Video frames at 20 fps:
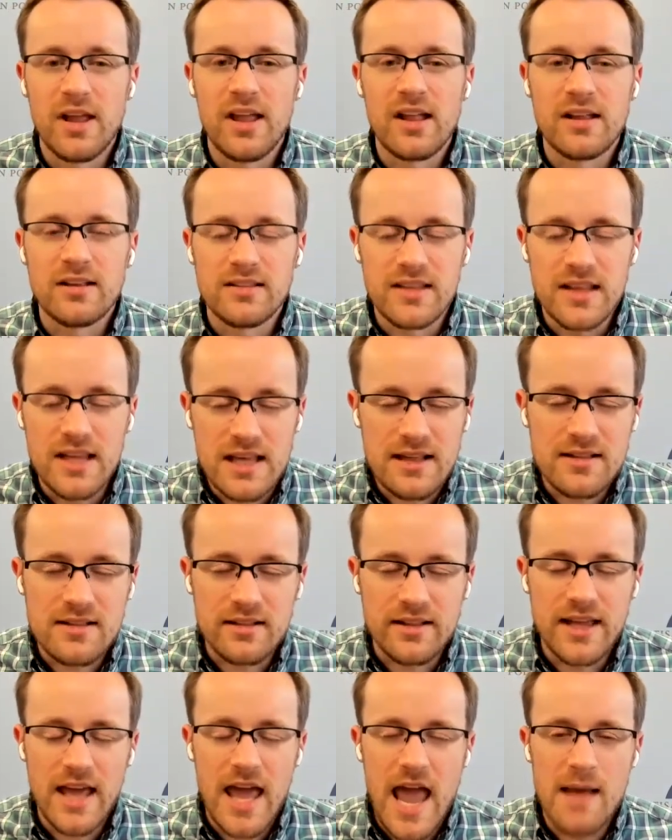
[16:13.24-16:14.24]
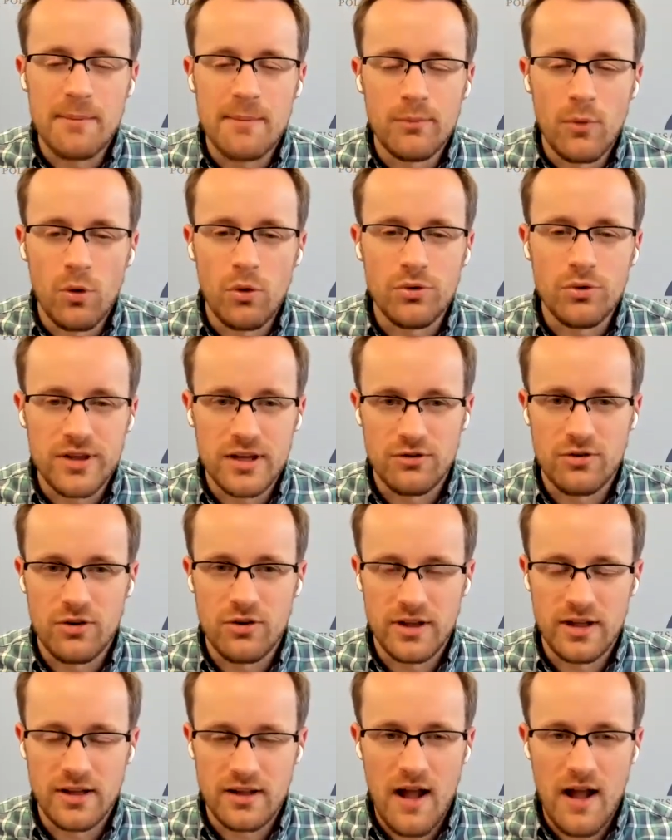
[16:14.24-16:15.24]
but it is easily a
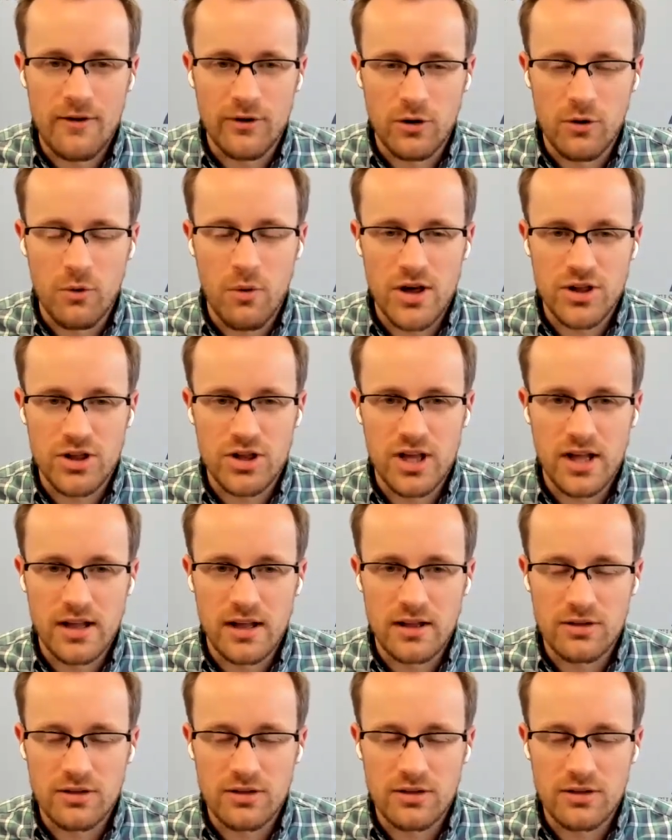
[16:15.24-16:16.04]
multi-trillion-dollar question.